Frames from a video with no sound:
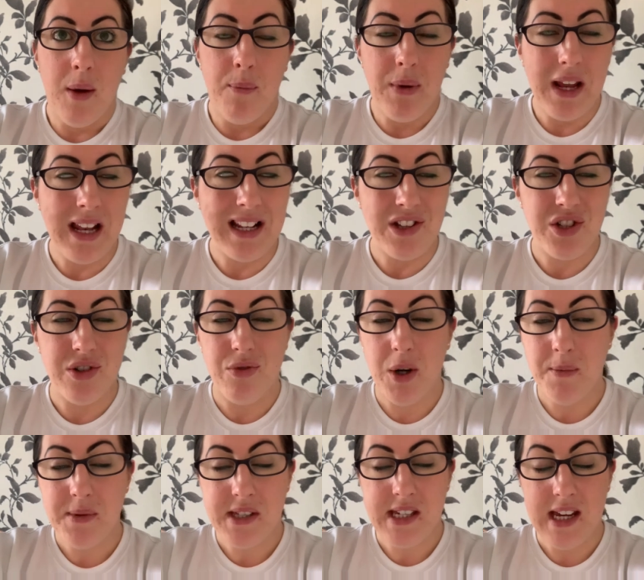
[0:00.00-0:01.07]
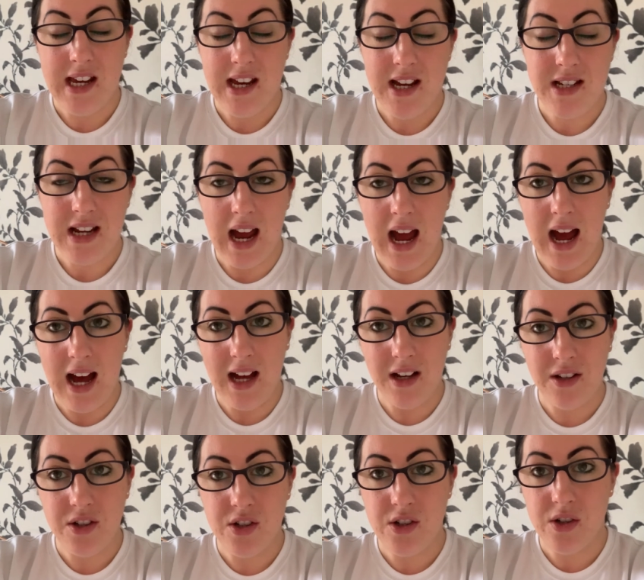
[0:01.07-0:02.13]
being interrupted,
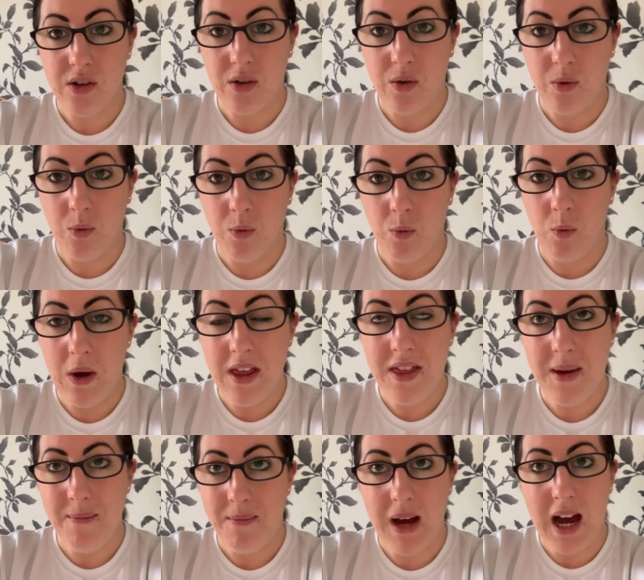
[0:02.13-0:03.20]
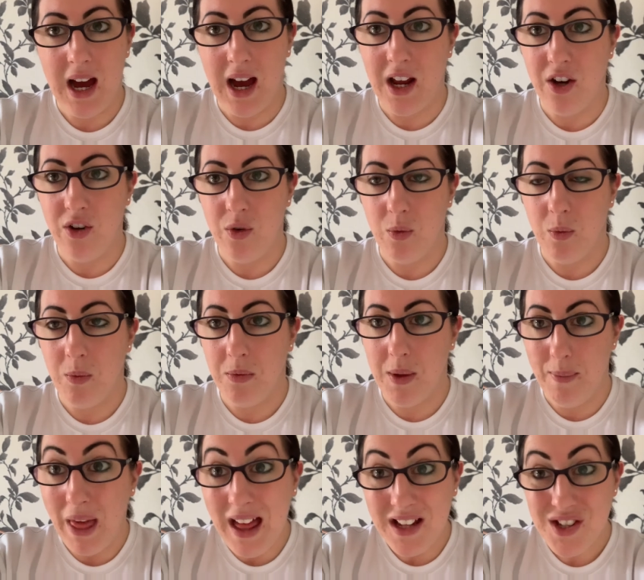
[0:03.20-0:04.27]
and with in mind the
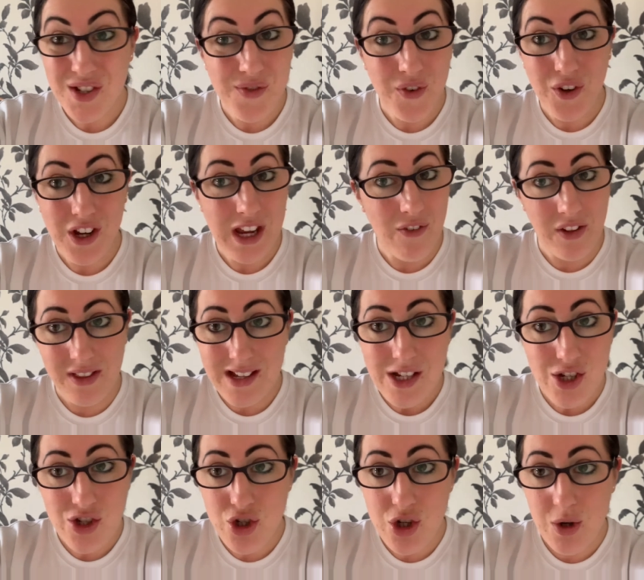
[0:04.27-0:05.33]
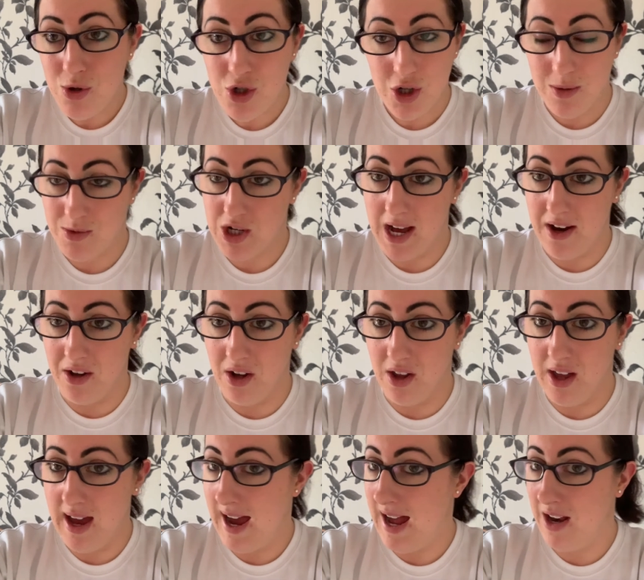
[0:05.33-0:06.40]
plans for even this YouTube
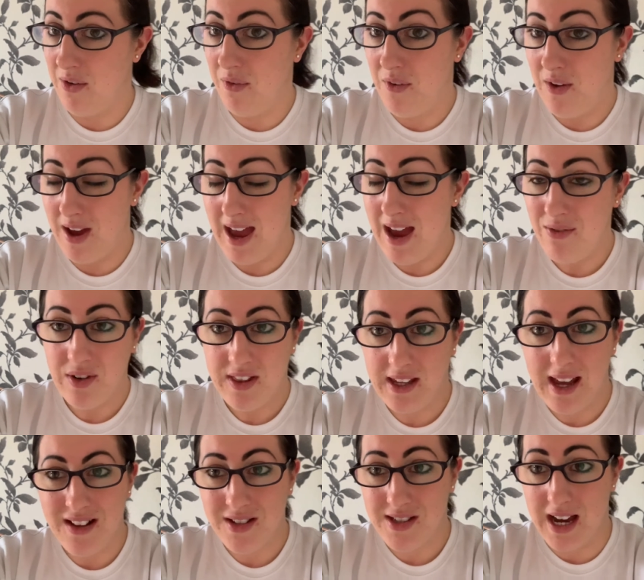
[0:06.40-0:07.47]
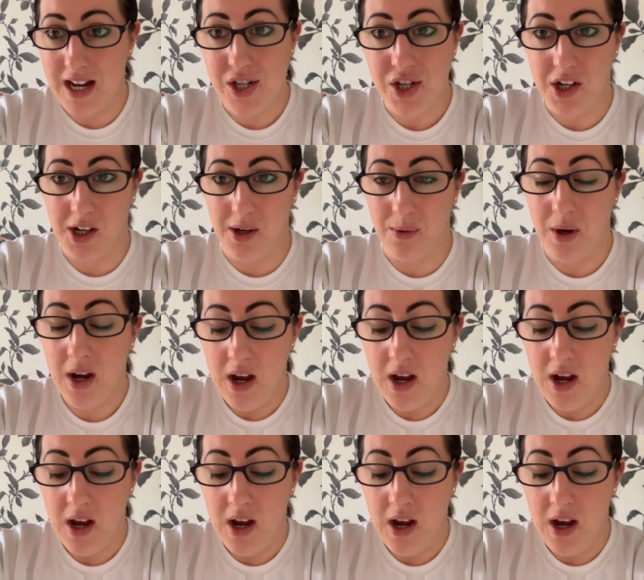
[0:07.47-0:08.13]
channel and for everything else that I do.